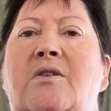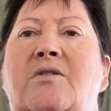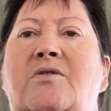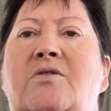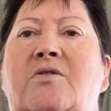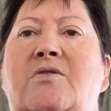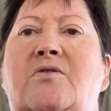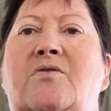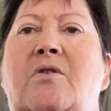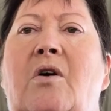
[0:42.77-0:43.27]

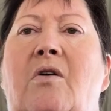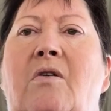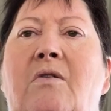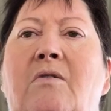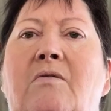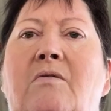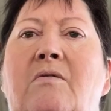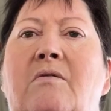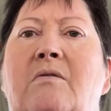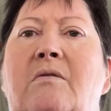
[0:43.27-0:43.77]

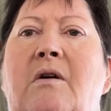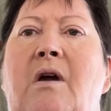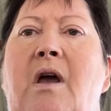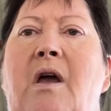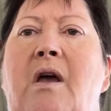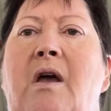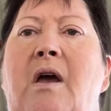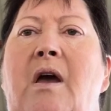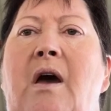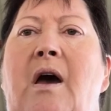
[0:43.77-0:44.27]
strong
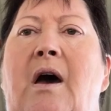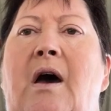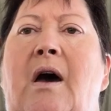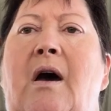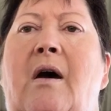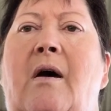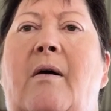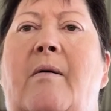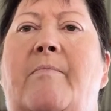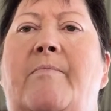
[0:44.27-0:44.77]

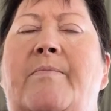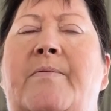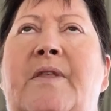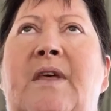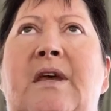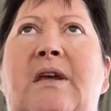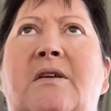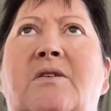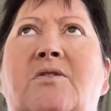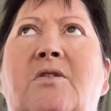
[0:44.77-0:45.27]

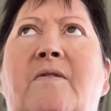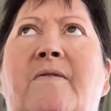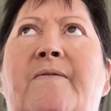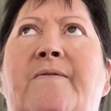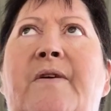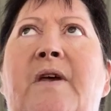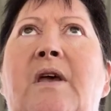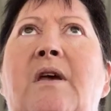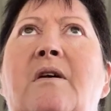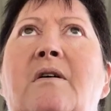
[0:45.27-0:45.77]
thing to
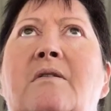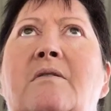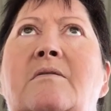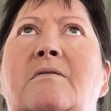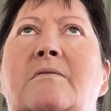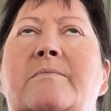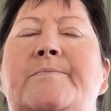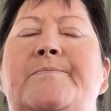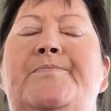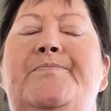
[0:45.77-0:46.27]

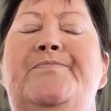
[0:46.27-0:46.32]
feel.